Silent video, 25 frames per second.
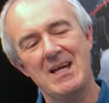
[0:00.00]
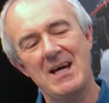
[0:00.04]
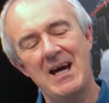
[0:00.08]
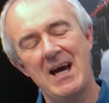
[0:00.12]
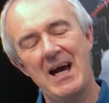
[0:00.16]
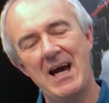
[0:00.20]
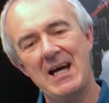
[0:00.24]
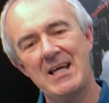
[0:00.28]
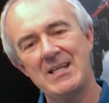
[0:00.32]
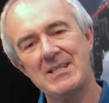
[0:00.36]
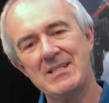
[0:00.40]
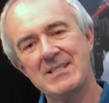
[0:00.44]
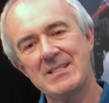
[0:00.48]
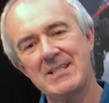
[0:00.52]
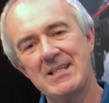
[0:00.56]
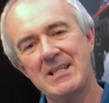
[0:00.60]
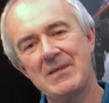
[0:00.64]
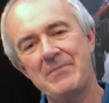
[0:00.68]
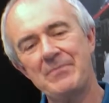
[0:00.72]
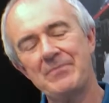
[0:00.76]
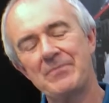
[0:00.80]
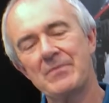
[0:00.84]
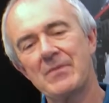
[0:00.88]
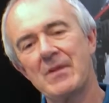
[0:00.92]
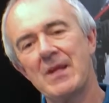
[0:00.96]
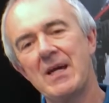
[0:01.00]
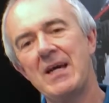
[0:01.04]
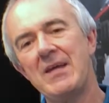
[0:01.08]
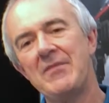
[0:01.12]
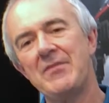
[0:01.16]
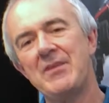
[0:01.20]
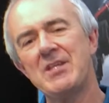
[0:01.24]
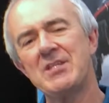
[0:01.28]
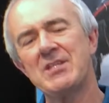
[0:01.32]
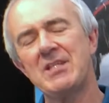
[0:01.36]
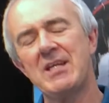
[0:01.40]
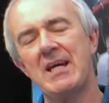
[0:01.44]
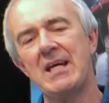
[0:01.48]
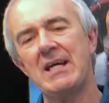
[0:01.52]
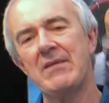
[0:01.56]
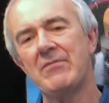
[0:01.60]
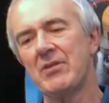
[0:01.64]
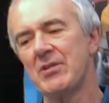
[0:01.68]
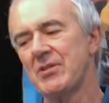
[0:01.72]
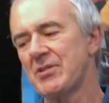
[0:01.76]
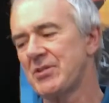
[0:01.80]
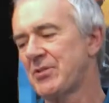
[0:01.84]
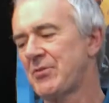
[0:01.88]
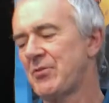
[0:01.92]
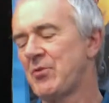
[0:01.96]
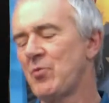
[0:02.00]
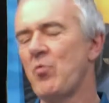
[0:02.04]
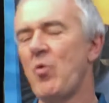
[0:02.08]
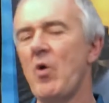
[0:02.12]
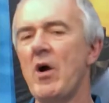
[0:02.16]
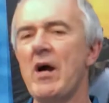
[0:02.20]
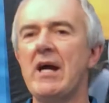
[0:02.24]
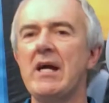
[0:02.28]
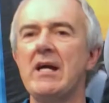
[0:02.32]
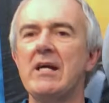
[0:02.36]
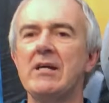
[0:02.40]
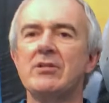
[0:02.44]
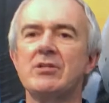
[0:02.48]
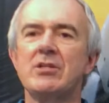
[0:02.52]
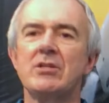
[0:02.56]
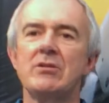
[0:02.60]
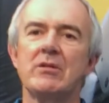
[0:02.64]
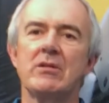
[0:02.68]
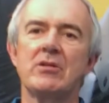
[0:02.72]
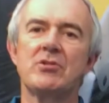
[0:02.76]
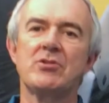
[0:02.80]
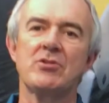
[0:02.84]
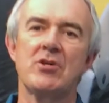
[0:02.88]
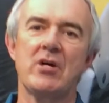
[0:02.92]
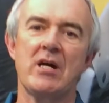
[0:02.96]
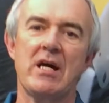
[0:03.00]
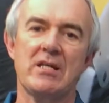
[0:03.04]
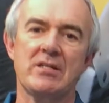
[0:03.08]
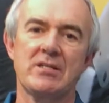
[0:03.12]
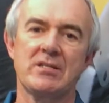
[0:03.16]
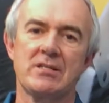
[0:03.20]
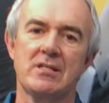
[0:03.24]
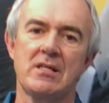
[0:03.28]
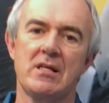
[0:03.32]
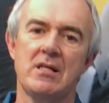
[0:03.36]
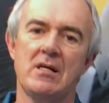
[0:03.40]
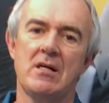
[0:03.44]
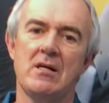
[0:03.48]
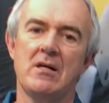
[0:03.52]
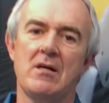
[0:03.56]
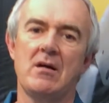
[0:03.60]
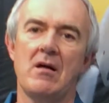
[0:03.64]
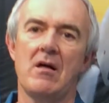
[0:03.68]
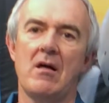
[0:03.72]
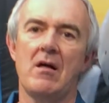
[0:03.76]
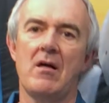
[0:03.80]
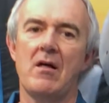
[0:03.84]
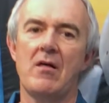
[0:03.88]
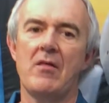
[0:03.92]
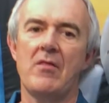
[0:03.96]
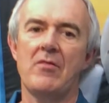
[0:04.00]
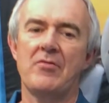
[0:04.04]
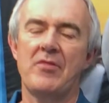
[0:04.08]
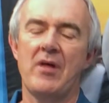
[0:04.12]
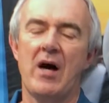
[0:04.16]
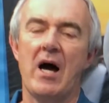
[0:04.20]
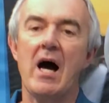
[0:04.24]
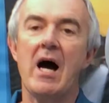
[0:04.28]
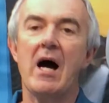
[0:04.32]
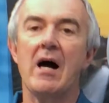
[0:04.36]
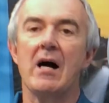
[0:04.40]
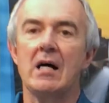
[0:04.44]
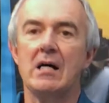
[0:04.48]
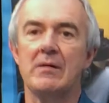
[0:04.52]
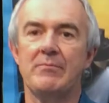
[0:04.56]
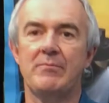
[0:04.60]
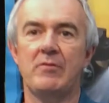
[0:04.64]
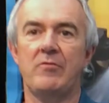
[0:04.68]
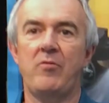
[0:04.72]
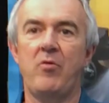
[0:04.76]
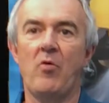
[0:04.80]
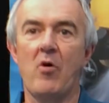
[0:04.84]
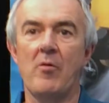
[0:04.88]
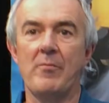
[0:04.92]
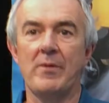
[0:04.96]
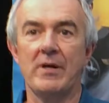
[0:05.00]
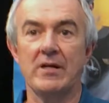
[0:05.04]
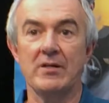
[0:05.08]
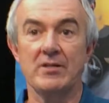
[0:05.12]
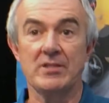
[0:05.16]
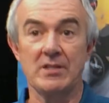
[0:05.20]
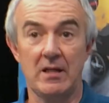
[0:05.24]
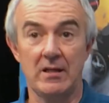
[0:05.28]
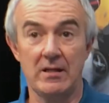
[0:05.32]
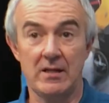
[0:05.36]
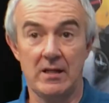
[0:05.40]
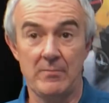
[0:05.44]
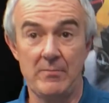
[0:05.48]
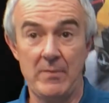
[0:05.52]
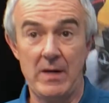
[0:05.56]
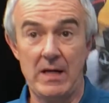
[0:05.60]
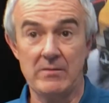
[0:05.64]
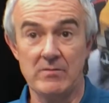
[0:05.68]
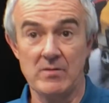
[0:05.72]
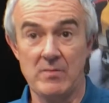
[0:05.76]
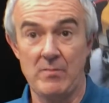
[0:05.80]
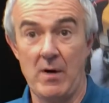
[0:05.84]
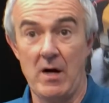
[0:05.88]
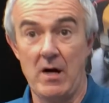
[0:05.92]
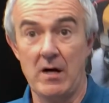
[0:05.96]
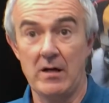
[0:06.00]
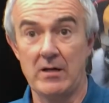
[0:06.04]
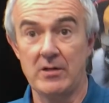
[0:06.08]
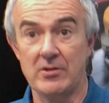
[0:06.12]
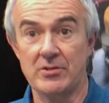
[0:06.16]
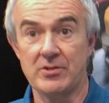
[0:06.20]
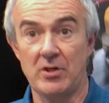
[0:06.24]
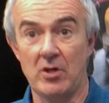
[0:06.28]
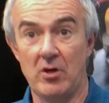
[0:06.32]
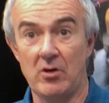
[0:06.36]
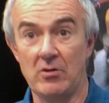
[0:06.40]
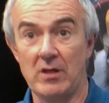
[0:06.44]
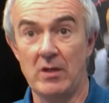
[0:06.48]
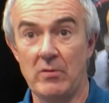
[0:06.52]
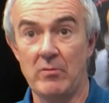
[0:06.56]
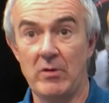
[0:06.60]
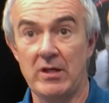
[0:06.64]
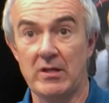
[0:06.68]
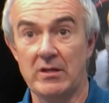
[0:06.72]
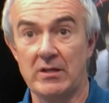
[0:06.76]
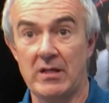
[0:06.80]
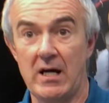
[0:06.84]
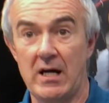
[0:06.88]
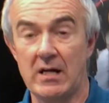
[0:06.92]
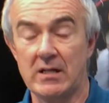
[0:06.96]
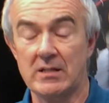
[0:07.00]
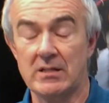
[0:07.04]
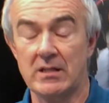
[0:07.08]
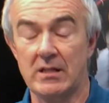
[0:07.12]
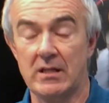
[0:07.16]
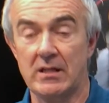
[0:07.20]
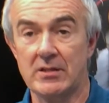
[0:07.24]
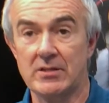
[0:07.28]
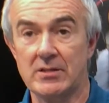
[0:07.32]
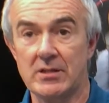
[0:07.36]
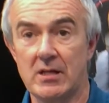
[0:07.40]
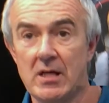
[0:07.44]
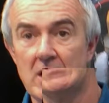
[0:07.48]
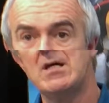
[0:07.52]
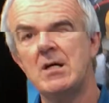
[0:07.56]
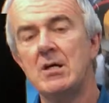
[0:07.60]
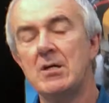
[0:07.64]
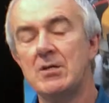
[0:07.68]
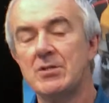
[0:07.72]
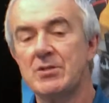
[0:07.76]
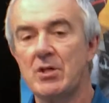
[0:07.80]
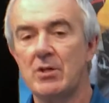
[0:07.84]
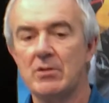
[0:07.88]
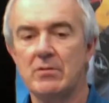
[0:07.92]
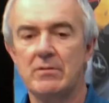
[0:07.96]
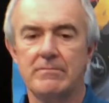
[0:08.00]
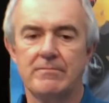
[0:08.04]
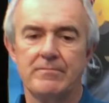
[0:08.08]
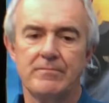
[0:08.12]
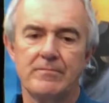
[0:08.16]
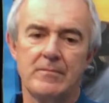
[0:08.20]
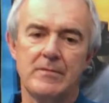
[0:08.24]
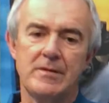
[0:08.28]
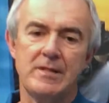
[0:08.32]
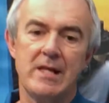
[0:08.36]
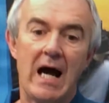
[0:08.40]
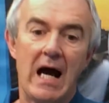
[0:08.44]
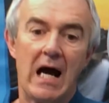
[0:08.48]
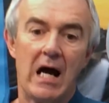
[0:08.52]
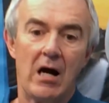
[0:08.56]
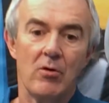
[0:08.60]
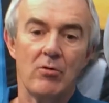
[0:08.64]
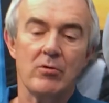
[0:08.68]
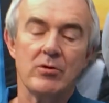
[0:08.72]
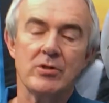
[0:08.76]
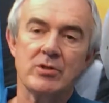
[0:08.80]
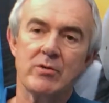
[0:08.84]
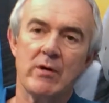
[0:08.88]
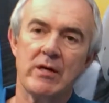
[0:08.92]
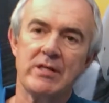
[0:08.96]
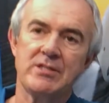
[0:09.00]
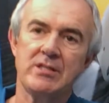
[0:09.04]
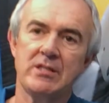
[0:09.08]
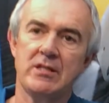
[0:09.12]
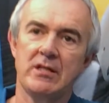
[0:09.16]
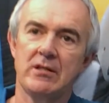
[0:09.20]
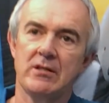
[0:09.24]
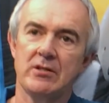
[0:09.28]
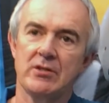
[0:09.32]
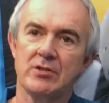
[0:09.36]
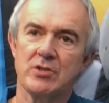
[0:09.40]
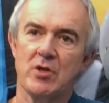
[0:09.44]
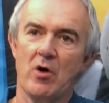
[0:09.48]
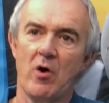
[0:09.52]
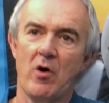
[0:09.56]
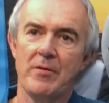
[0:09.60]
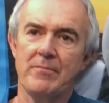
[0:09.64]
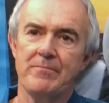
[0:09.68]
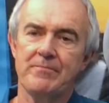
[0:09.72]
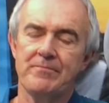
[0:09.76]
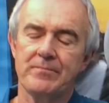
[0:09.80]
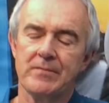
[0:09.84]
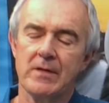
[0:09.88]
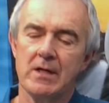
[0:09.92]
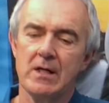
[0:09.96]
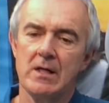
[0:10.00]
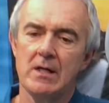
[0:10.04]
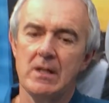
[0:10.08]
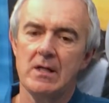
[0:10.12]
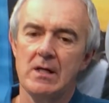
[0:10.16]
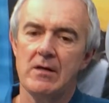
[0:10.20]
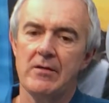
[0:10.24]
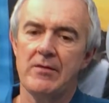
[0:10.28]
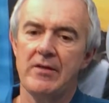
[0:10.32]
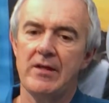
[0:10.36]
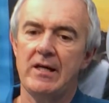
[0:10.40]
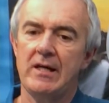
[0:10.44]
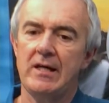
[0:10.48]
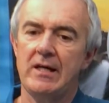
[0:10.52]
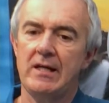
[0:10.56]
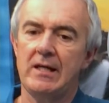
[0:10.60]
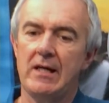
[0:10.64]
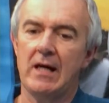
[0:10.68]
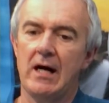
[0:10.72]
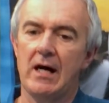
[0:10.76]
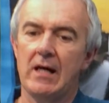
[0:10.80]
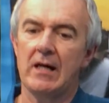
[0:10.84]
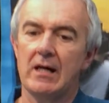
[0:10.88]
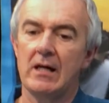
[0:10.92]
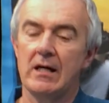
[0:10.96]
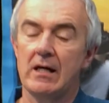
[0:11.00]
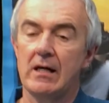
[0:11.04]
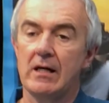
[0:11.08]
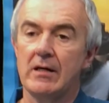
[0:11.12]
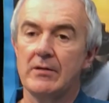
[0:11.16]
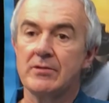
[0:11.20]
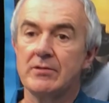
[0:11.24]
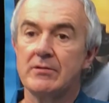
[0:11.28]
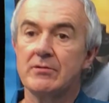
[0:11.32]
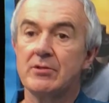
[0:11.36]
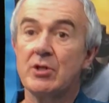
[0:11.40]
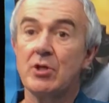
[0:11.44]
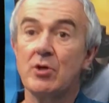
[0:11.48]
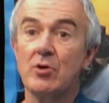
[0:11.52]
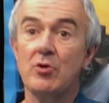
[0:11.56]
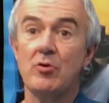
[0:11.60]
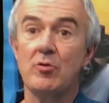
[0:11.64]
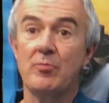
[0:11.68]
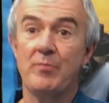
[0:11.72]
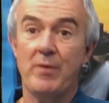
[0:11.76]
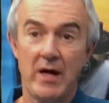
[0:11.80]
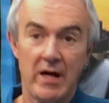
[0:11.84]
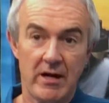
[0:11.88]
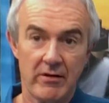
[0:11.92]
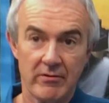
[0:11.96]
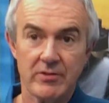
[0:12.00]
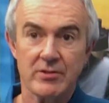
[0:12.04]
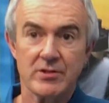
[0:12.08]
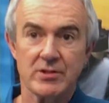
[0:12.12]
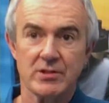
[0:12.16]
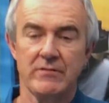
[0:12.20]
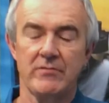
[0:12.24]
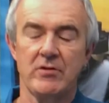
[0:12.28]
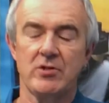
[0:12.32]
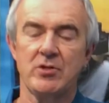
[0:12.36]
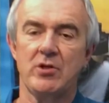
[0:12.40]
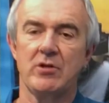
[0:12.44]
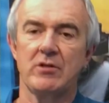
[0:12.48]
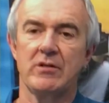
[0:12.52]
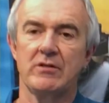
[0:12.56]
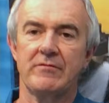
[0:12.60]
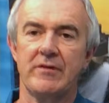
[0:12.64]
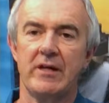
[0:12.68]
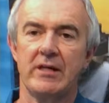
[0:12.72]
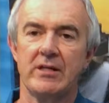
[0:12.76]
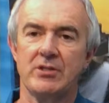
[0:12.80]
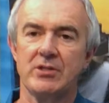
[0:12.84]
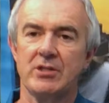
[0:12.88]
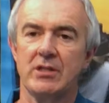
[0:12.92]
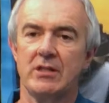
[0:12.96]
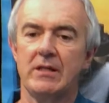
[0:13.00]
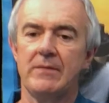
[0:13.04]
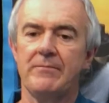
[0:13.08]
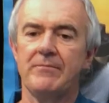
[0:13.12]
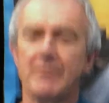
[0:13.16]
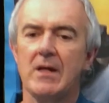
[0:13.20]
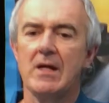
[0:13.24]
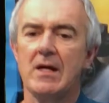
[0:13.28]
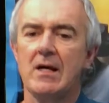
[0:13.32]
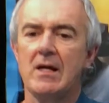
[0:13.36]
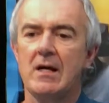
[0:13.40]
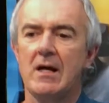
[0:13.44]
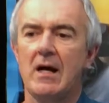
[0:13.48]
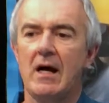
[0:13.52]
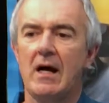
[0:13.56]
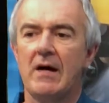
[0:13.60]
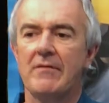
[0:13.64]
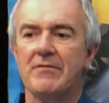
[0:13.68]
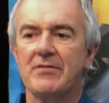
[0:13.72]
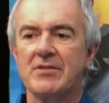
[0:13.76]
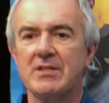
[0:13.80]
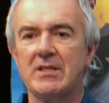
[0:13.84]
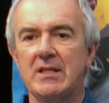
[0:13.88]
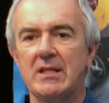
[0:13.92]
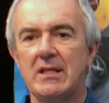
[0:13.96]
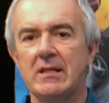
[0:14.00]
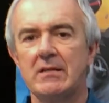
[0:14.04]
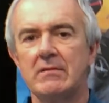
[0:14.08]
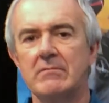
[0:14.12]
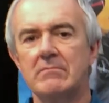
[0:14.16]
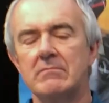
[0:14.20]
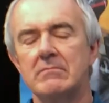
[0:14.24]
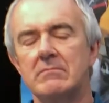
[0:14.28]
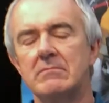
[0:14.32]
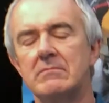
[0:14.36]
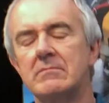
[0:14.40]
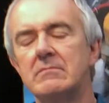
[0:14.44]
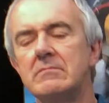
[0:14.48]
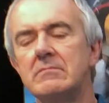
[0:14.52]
And this gave us the way to address the higher performing silicon MEMS markets that only we could access. So now, 20 years on, the two parents of the joint venture have seen